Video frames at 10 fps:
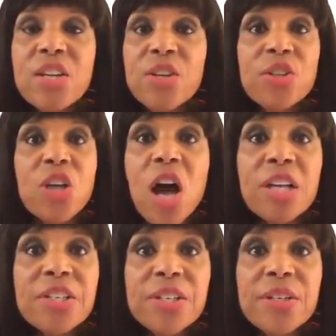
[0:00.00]
your
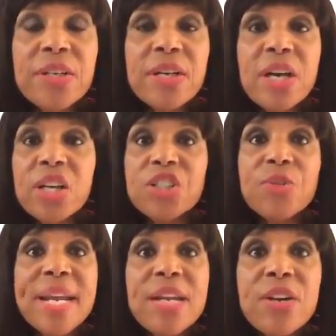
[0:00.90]
doctor, a
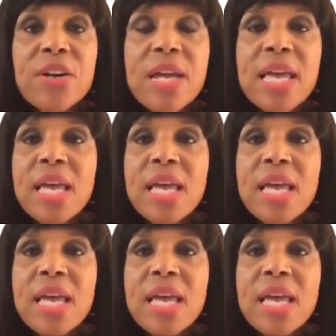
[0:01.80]
trainer.